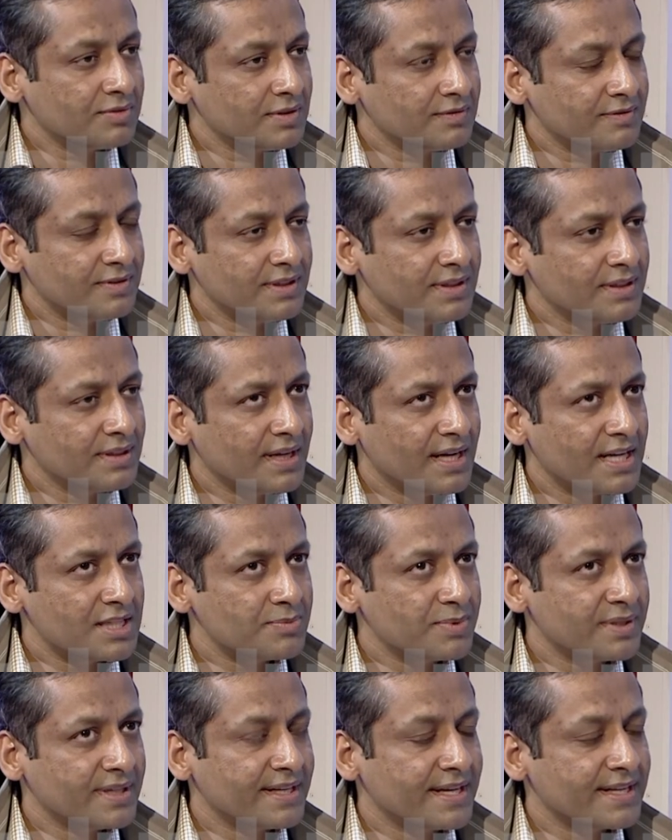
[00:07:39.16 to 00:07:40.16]
Living has
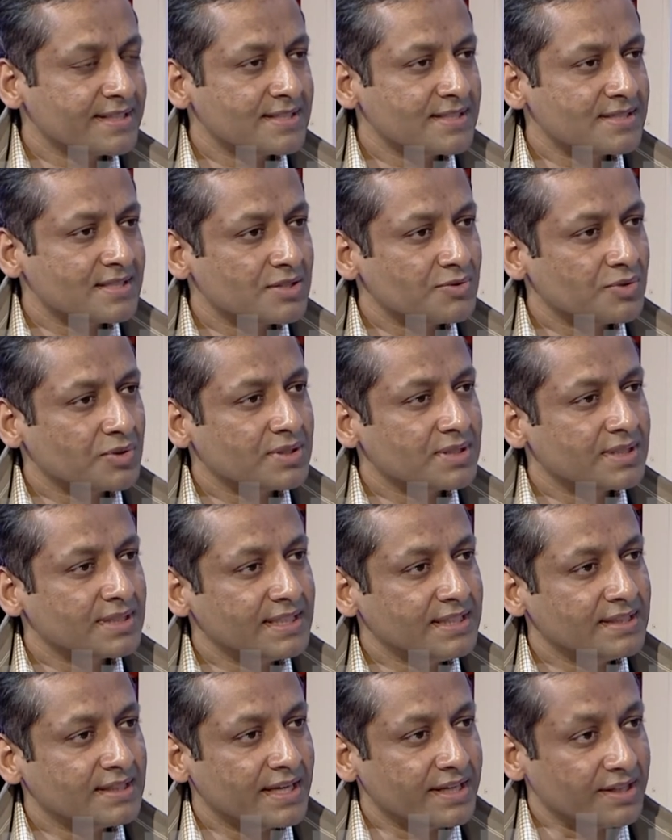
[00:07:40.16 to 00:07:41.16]
been in existence for
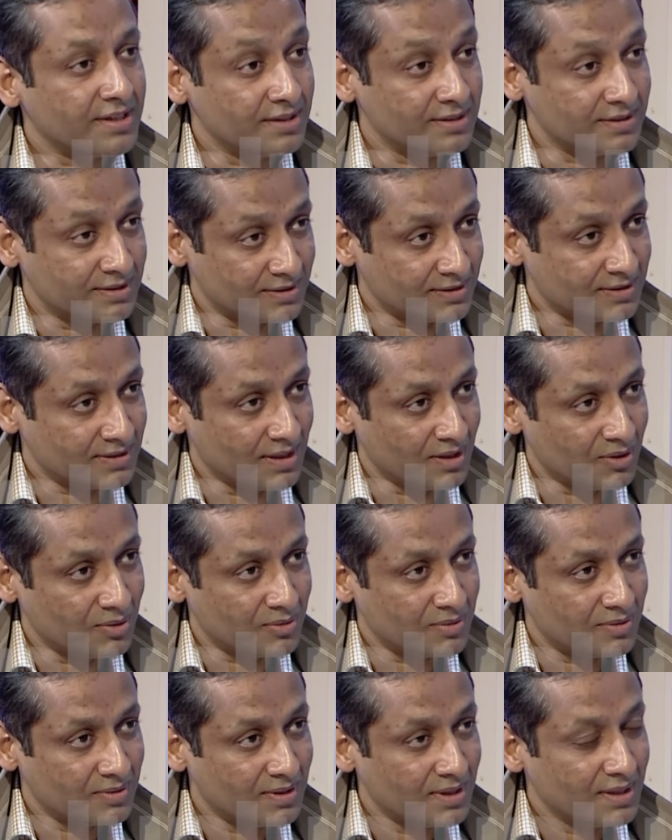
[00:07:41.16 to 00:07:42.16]
39 years now.
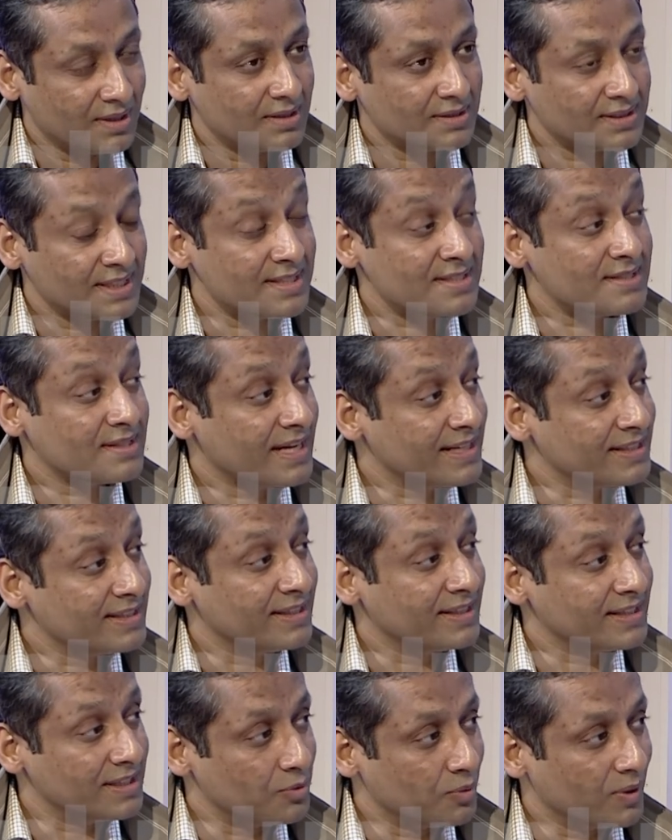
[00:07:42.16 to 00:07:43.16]
Wow. Since
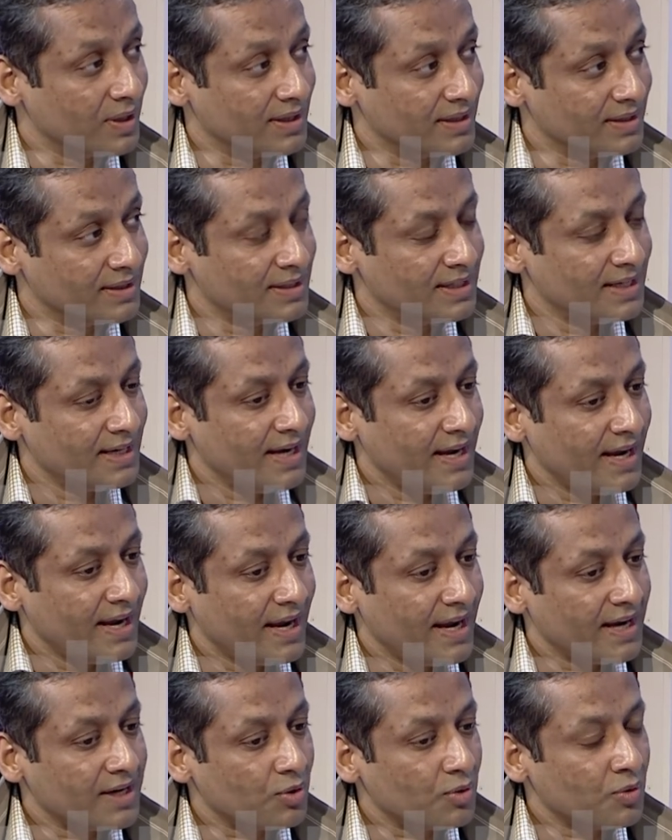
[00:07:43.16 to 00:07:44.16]
1981. Oh.
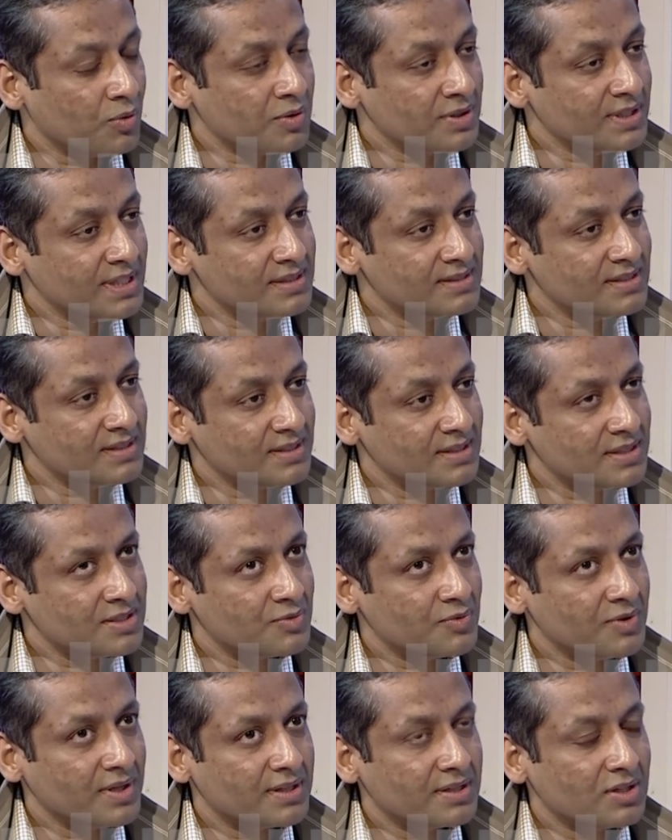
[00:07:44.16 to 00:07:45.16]
And over these years,
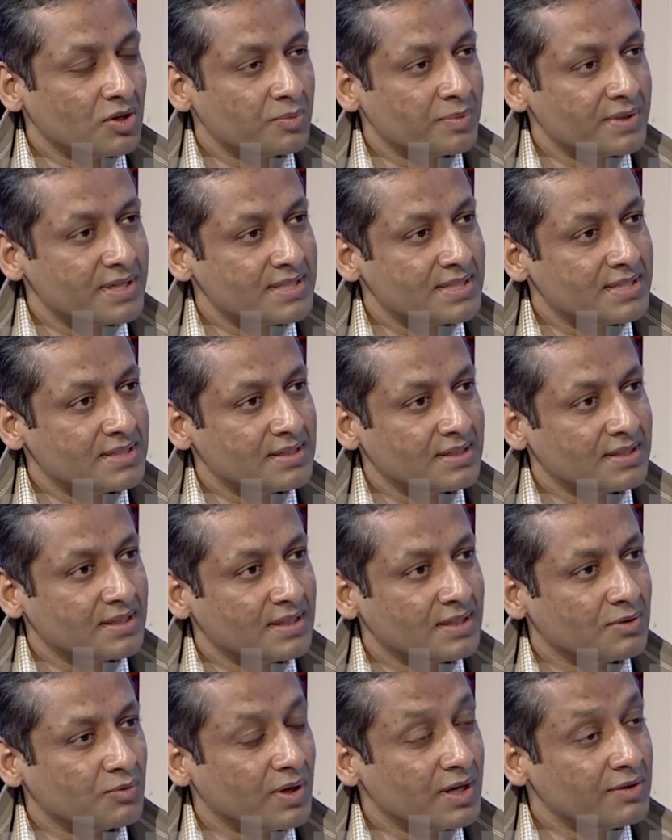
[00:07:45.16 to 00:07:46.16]
we are now present
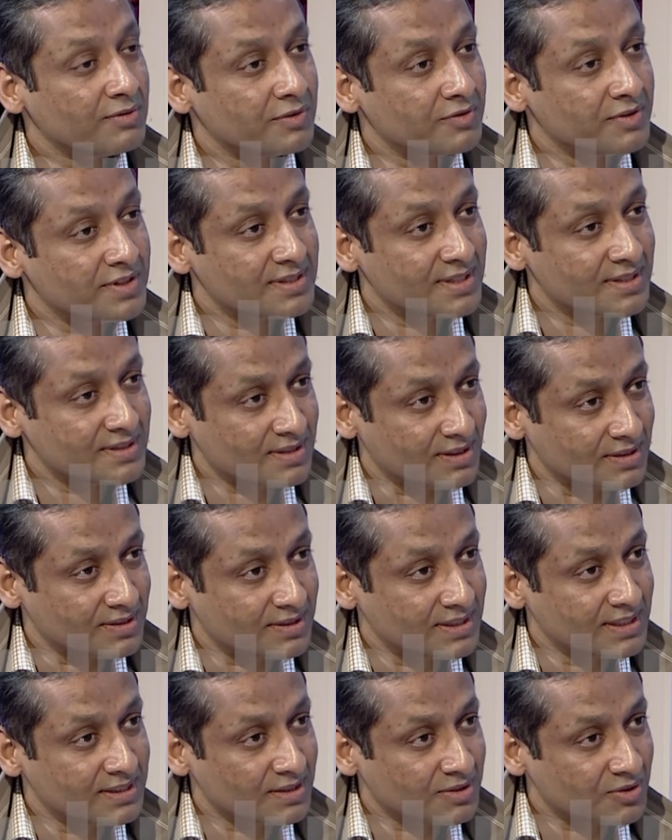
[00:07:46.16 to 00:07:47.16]
in 156
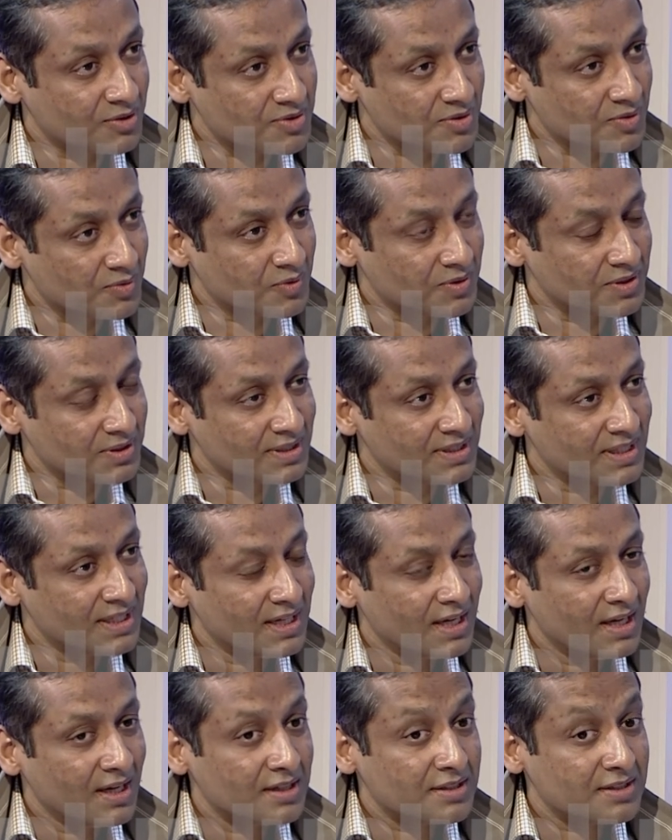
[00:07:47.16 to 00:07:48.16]
countries across the world,
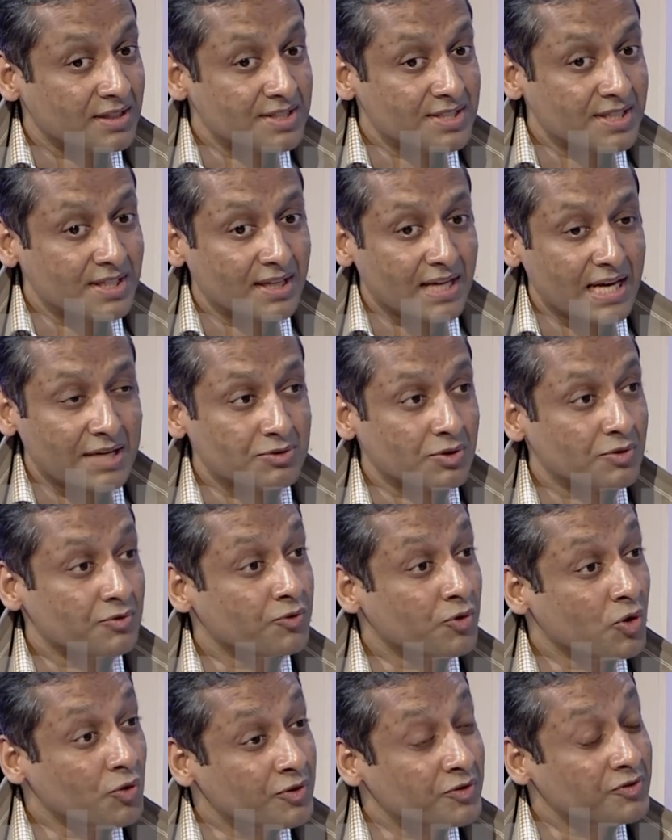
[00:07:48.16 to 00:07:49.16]
touching lives of
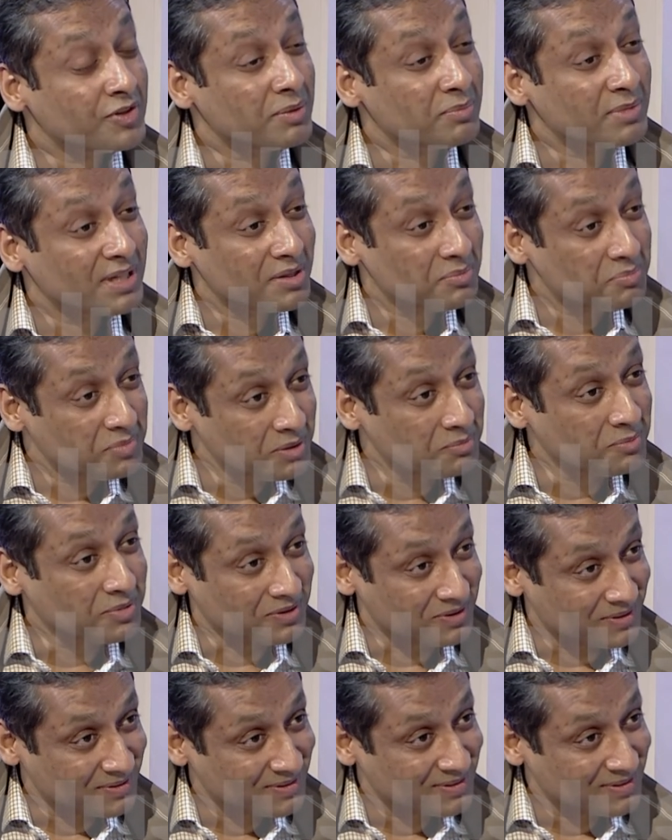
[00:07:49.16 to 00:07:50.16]
450 million people.